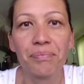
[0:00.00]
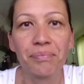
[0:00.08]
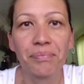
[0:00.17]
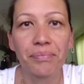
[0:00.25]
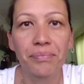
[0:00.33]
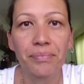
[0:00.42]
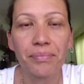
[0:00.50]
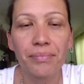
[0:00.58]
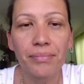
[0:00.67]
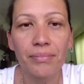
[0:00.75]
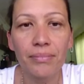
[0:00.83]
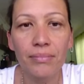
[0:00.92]

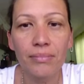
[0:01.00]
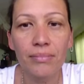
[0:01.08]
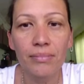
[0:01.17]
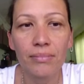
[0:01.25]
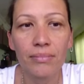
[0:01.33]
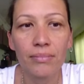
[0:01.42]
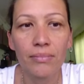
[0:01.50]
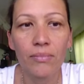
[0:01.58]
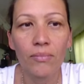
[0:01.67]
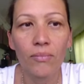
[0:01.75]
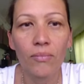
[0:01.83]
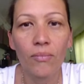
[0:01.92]

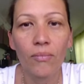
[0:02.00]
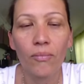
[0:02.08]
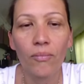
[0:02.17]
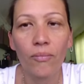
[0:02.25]
(no one is talking)